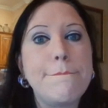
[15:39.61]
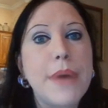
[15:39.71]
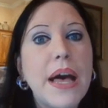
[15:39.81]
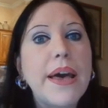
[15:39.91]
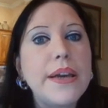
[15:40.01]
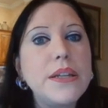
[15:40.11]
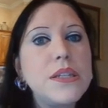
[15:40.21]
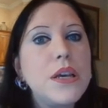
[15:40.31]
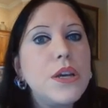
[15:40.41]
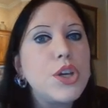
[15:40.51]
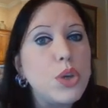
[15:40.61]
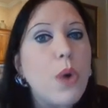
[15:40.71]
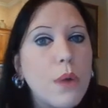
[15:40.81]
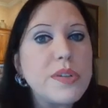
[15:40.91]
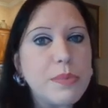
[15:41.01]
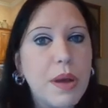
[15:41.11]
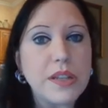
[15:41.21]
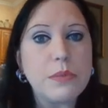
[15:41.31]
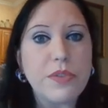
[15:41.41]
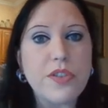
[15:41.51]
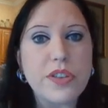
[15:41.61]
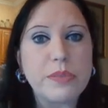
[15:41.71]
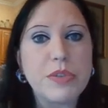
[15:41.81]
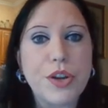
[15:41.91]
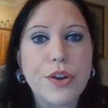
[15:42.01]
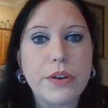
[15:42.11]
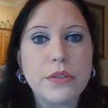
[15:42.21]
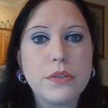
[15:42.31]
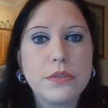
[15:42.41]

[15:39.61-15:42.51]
But you are responsible for this material.